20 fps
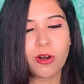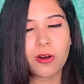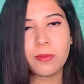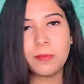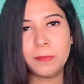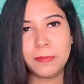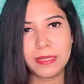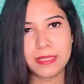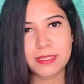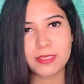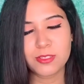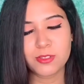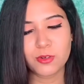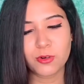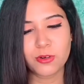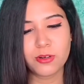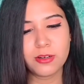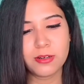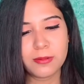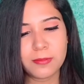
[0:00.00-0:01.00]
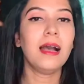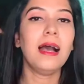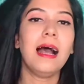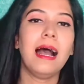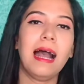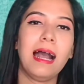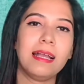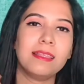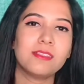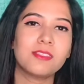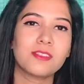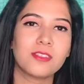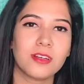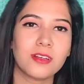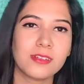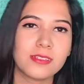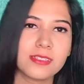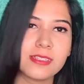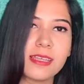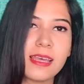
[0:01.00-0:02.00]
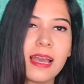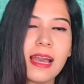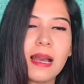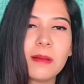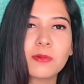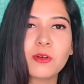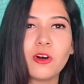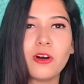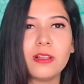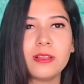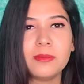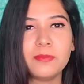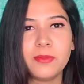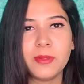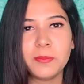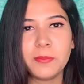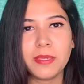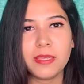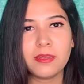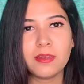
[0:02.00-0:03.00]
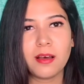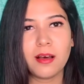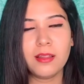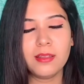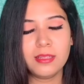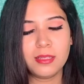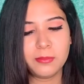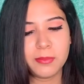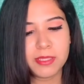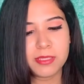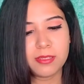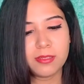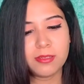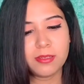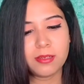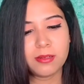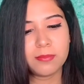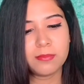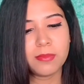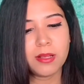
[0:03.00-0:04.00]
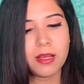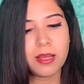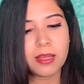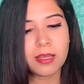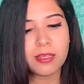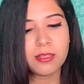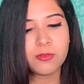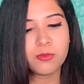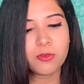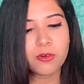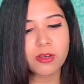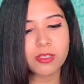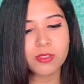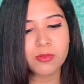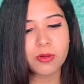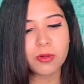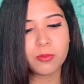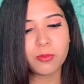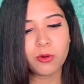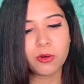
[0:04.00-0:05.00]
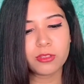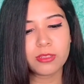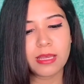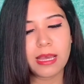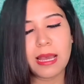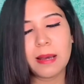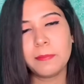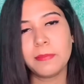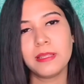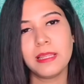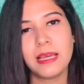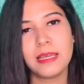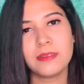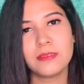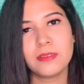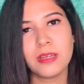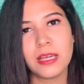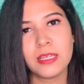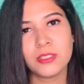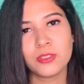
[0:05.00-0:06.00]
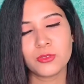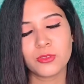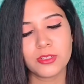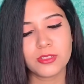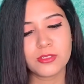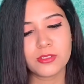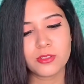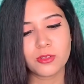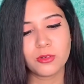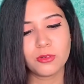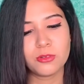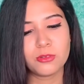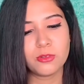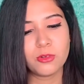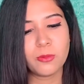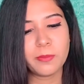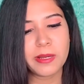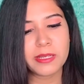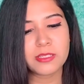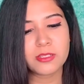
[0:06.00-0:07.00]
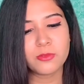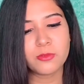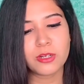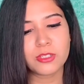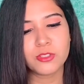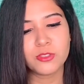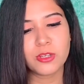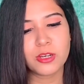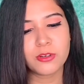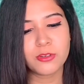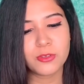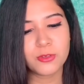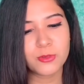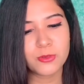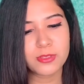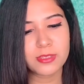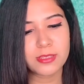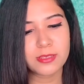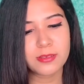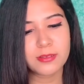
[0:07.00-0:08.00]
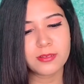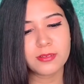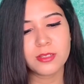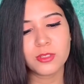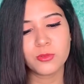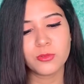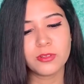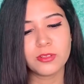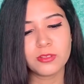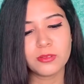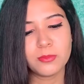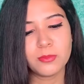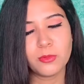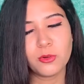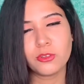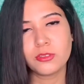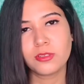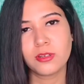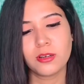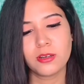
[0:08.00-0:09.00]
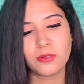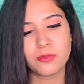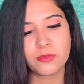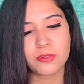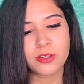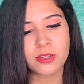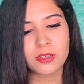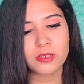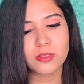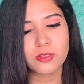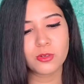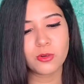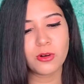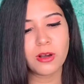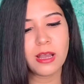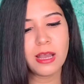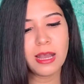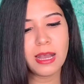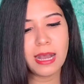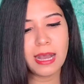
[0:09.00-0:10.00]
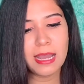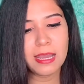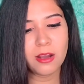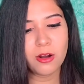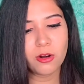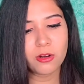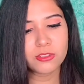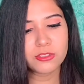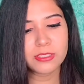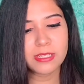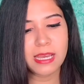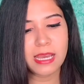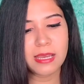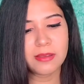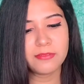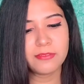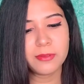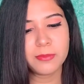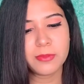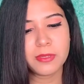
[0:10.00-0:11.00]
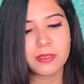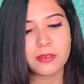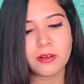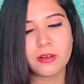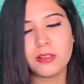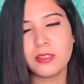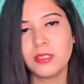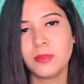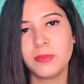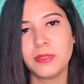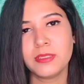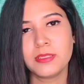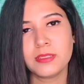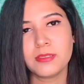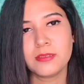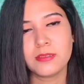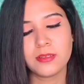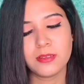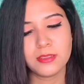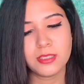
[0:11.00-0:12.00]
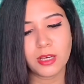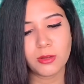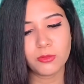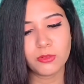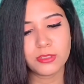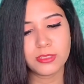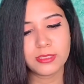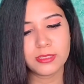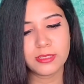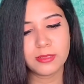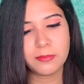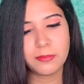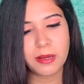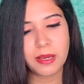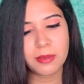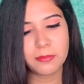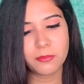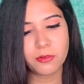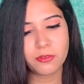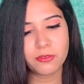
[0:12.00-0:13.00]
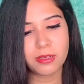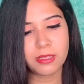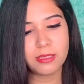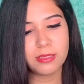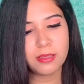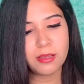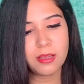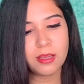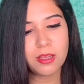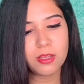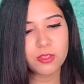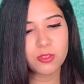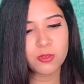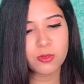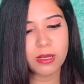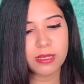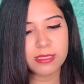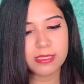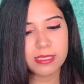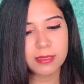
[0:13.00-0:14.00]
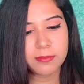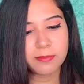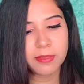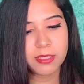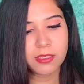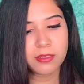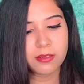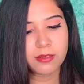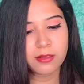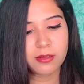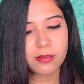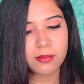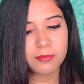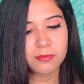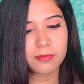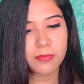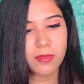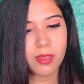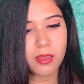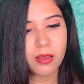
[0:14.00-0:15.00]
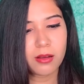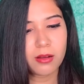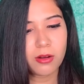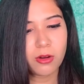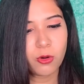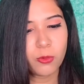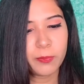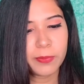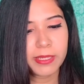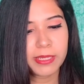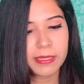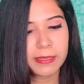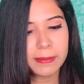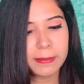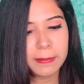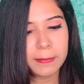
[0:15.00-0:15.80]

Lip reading: Play Store and search the app called VPN Unlimited. It works for both Apple and Android, so no matter what you are using, it will both gonna work. So I already have VPN Unlimited downloaded in my mobile, so I'm simply gonna open it,